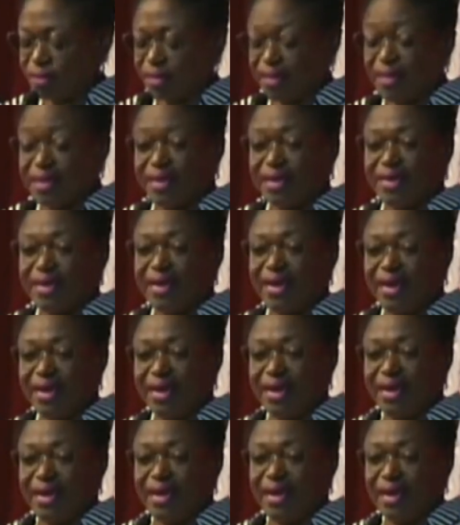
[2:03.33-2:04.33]

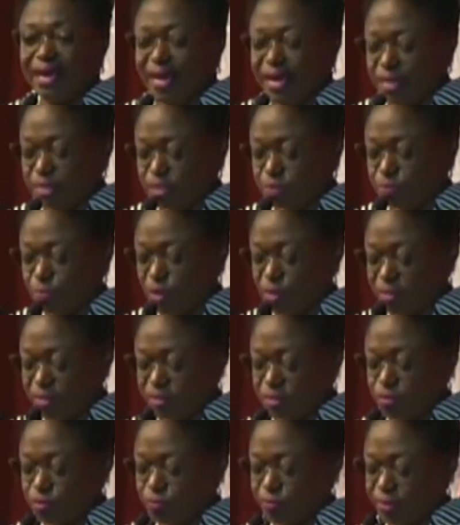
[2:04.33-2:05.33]
care, and
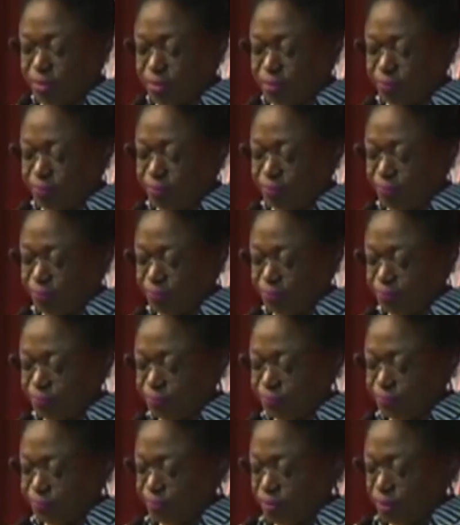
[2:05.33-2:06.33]
monitoring.
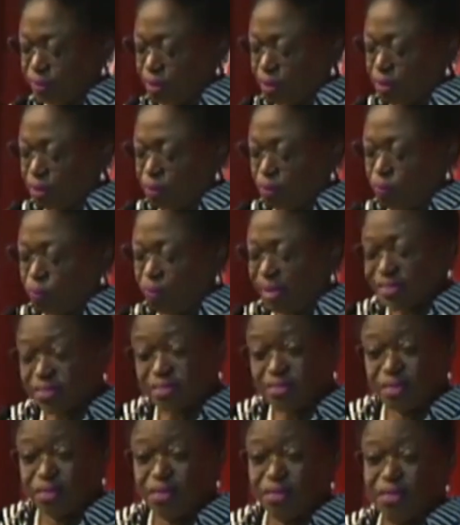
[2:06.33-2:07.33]

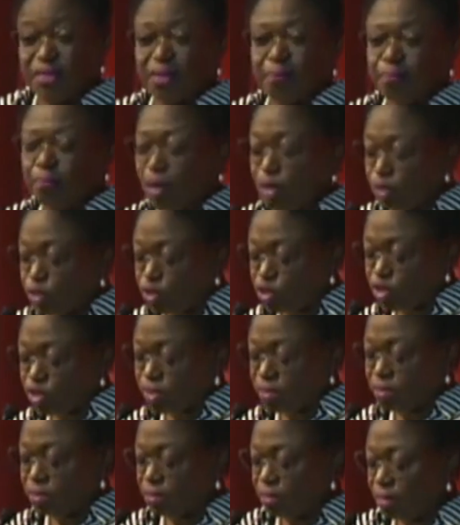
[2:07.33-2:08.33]
Wetting and
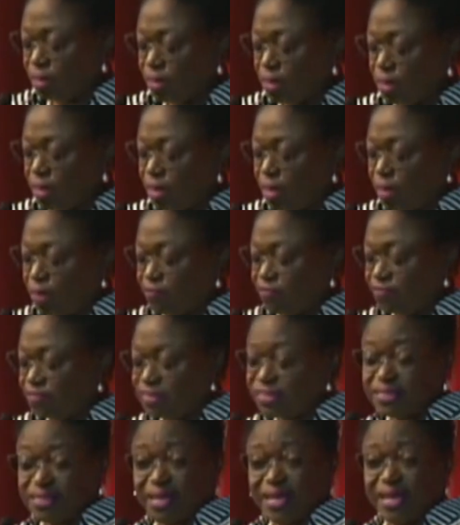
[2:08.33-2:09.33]
mulching,
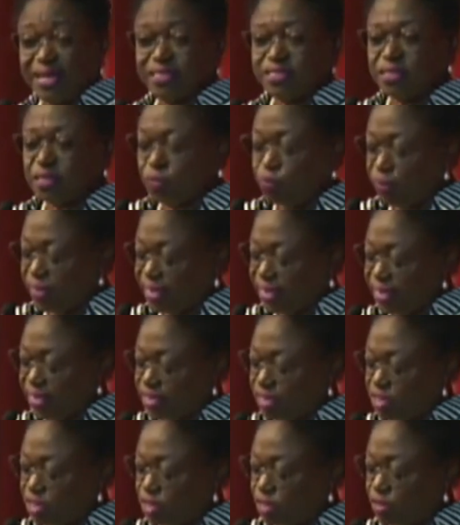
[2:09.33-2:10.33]
fertilizing where
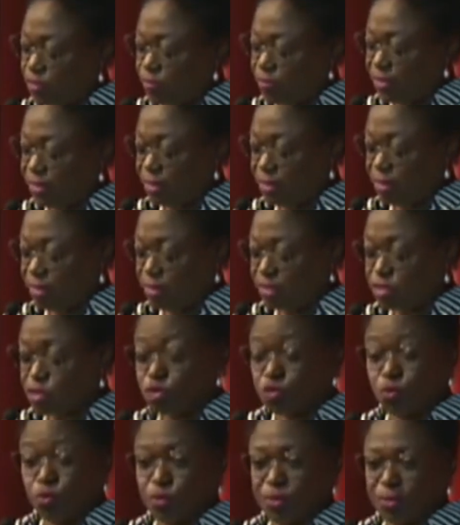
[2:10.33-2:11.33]
necessary, and
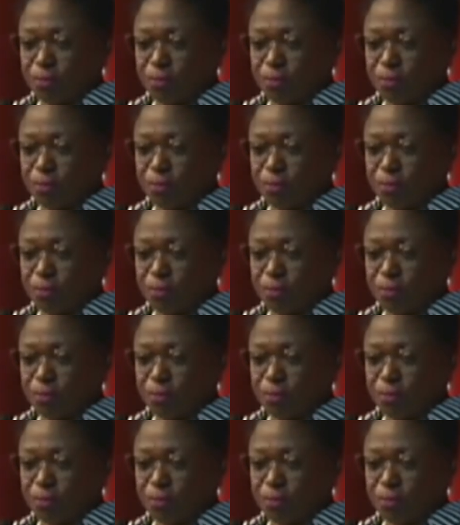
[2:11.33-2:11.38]
so on.